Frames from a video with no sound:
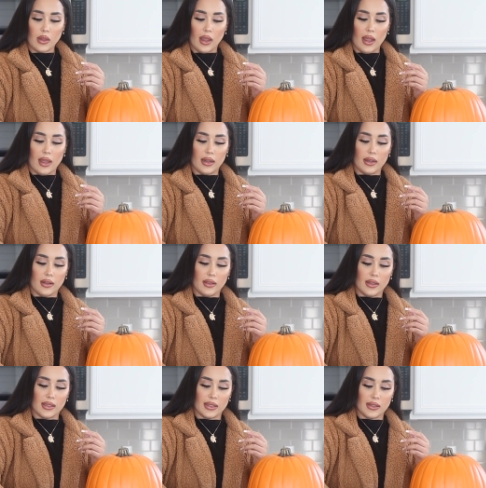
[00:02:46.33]
And
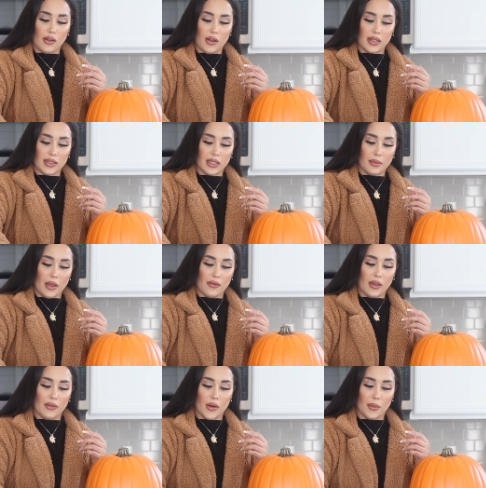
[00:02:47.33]
this is honestly my
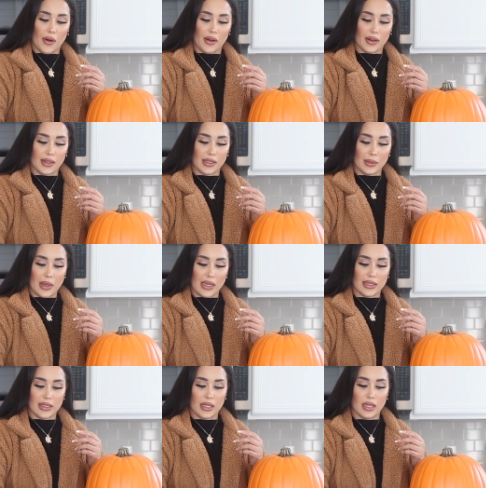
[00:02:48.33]
favorite part because it
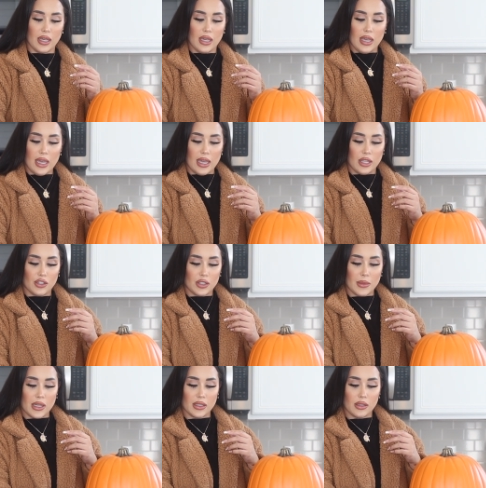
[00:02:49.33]
makes it, it just
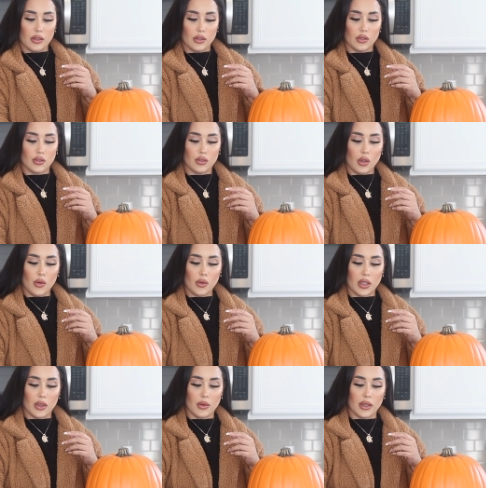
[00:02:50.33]
makes it look so
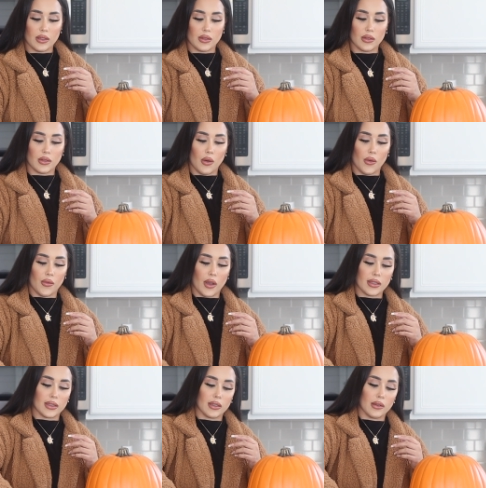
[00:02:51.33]
cute and so
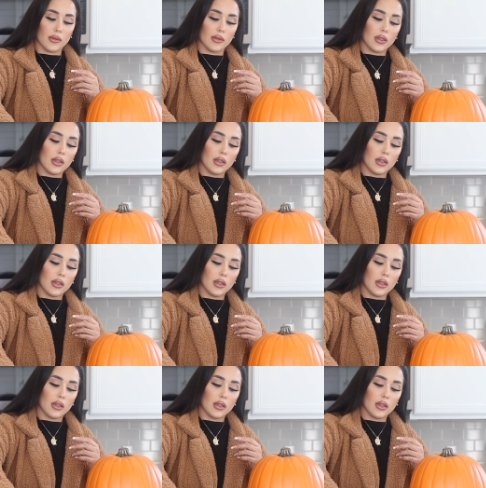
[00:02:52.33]
festive.